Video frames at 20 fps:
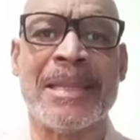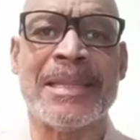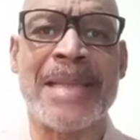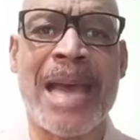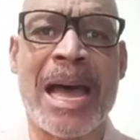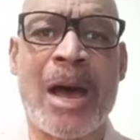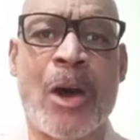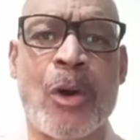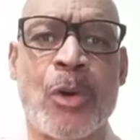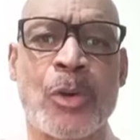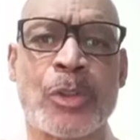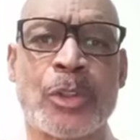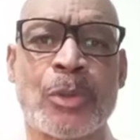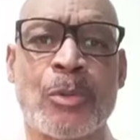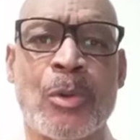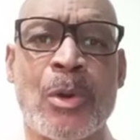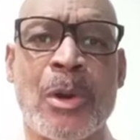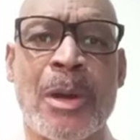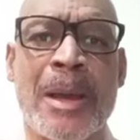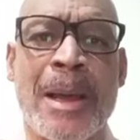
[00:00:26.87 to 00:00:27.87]

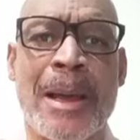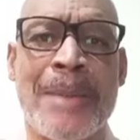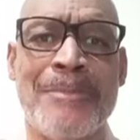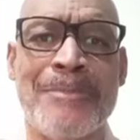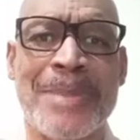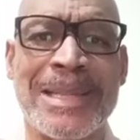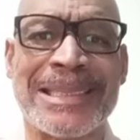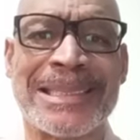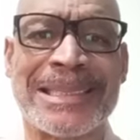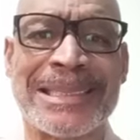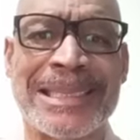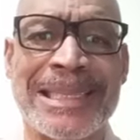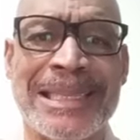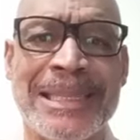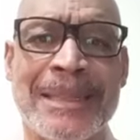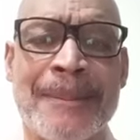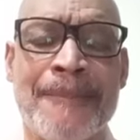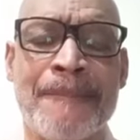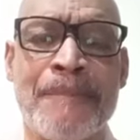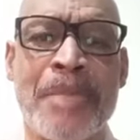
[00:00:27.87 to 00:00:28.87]
Yahoshua
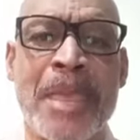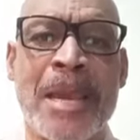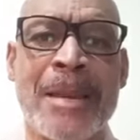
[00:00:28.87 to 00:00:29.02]
Mashiach.